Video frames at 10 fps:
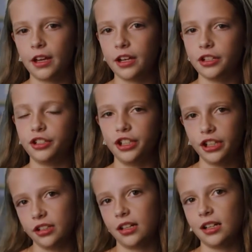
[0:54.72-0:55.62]
that
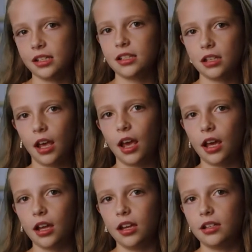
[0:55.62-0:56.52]
Jesus
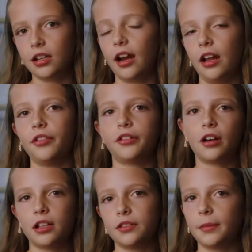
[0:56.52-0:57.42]
died on the
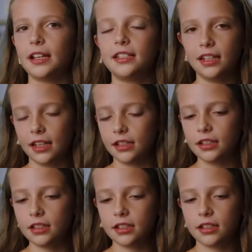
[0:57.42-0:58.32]
cross for my
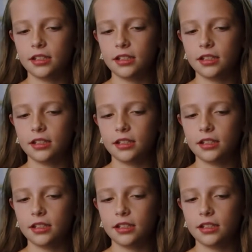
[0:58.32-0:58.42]
sins